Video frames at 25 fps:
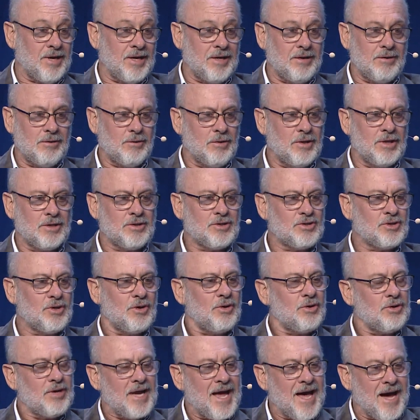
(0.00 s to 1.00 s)
And it
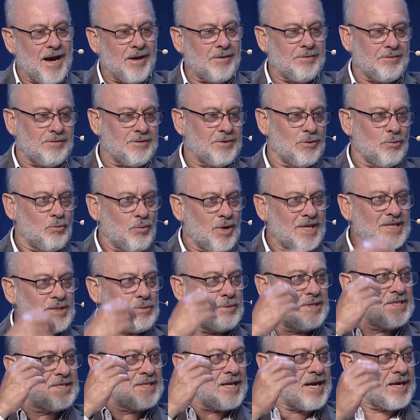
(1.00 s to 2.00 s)
turned out that once
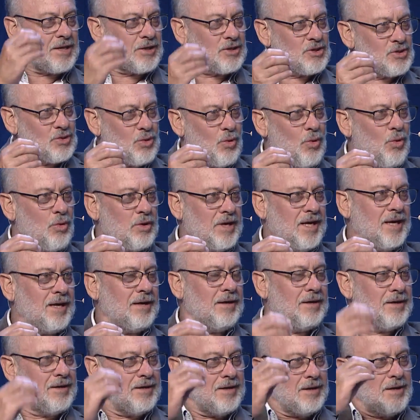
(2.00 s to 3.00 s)
we started
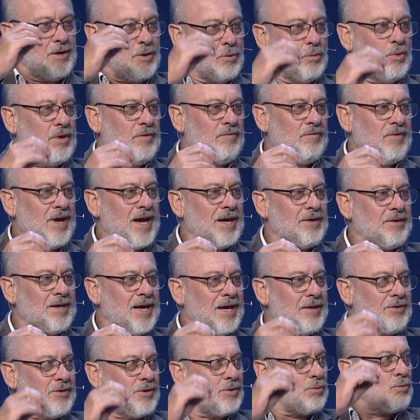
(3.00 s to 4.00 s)
talking, we found
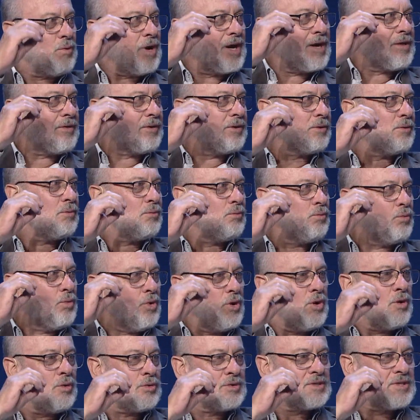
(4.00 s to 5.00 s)
out that one of the
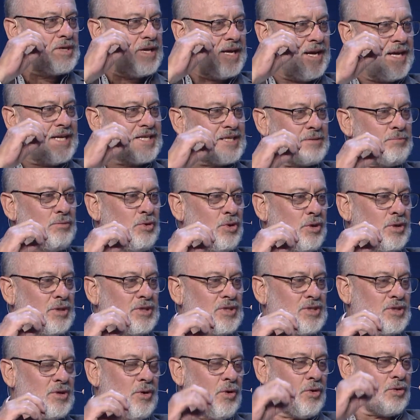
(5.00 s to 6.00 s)
world's
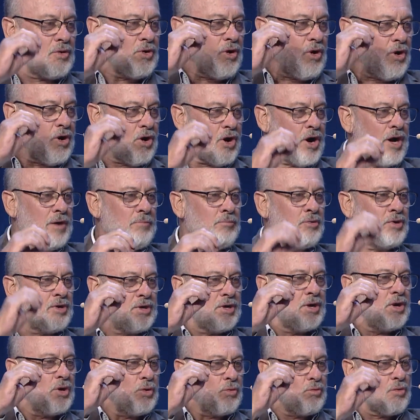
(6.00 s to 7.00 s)
experts on
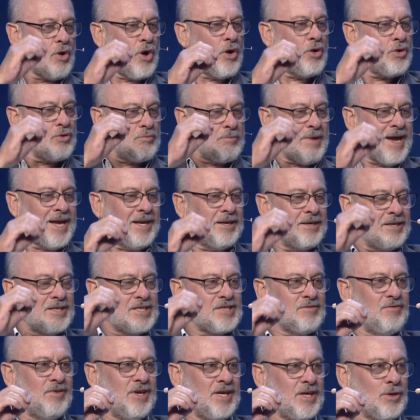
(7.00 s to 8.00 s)
hybrid road
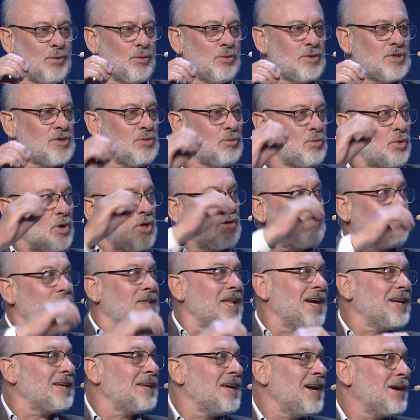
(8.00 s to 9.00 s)
maintenance vehicles worked for
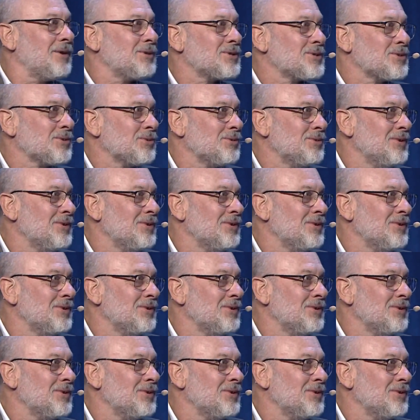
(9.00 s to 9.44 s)
that council.